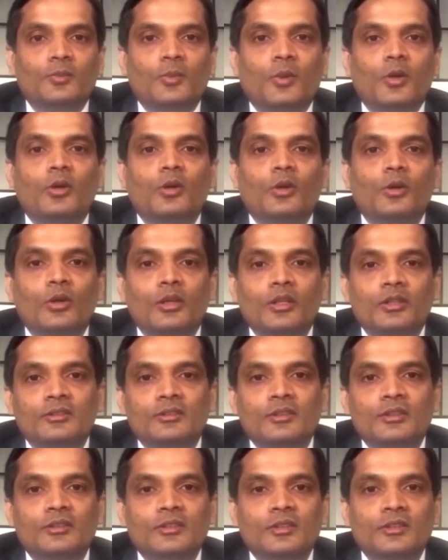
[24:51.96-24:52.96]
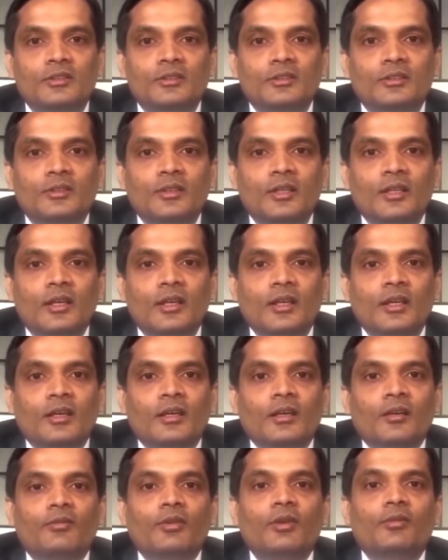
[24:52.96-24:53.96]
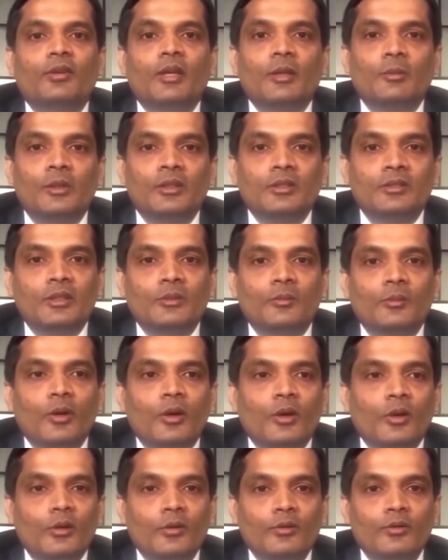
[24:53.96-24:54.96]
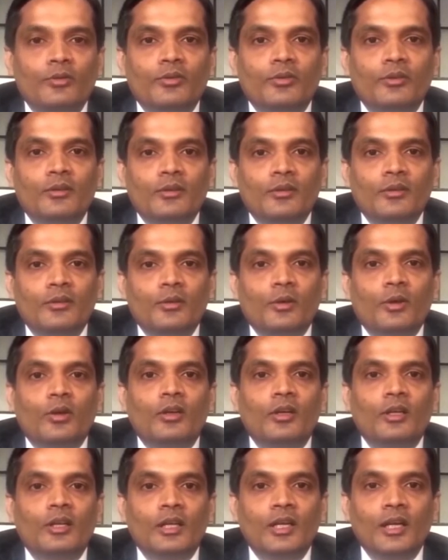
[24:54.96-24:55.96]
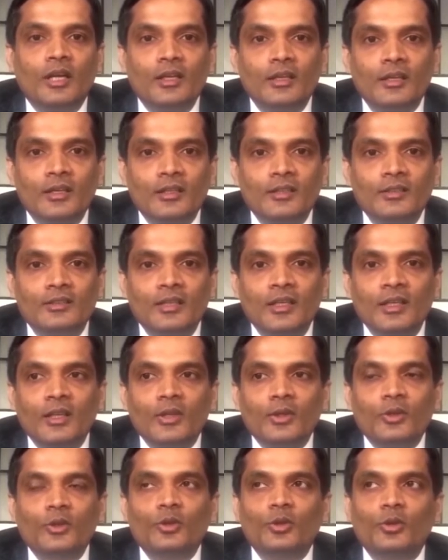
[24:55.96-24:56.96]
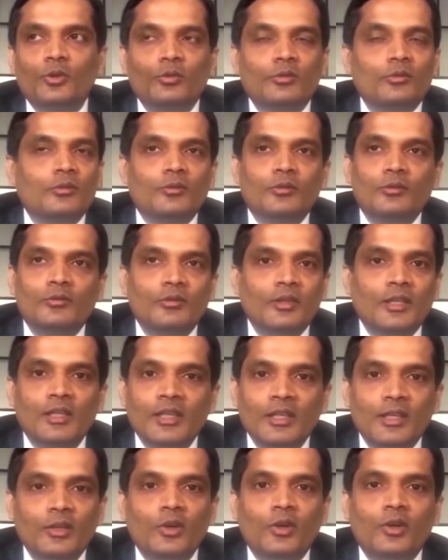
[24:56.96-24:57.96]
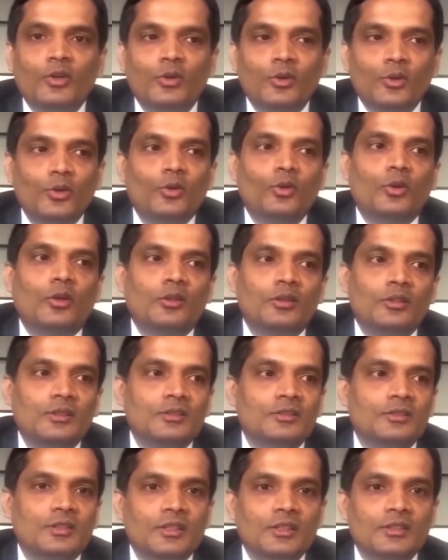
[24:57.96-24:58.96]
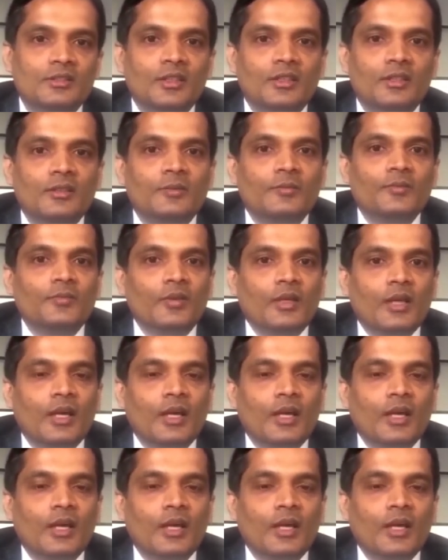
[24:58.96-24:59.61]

once it is driven into your head it's very difficult to get it out of your head because it's a visual picture wherein you see that